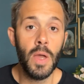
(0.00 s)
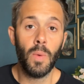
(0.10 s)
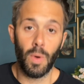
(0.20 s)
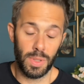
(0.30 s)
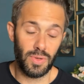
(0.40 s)

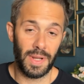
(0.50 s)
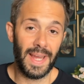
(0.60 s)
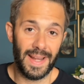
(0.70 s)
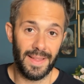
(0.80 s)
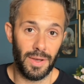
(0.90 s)
What I was trying to get
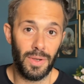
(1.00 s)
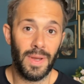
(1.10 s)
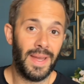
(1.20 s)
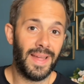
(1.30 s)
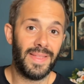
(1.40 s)
at, though,
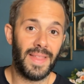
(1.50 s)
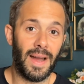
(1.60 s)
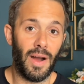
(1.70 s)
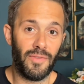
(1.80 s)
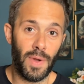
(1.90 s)
that
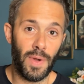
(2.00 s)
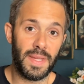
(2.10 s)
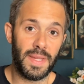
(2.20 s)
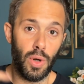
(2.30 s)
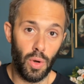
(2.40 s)
I've created
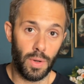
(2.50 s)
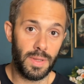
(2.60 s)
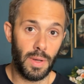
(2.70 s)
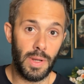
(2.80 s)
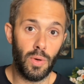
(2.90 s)
this hook
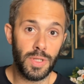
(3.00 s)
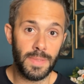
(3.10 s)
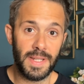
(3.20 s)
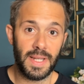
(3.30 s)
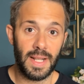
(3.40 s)
so it
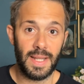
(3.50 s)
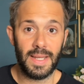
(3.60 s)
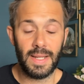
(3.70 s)
automatically